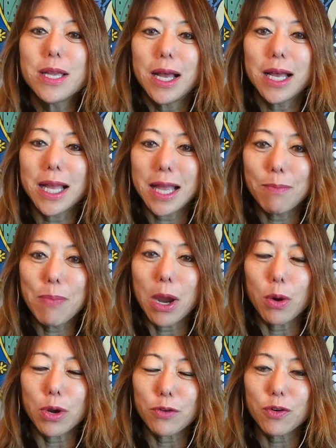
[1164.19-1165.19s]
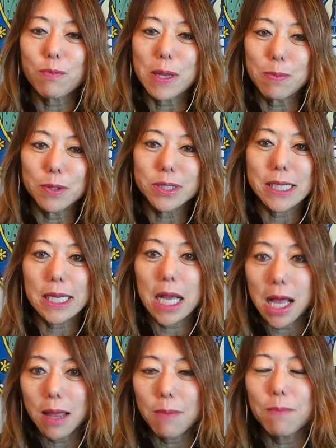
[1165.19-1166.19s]
a barrier for people to
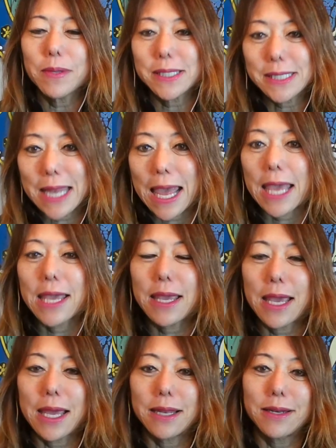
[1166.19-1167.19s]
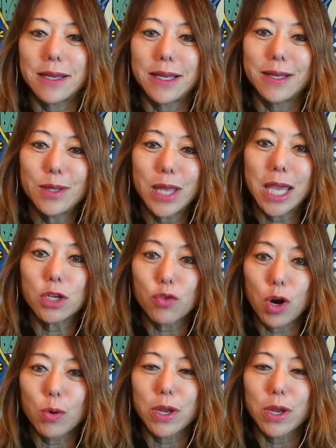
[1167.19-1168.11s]
come, stay, and grow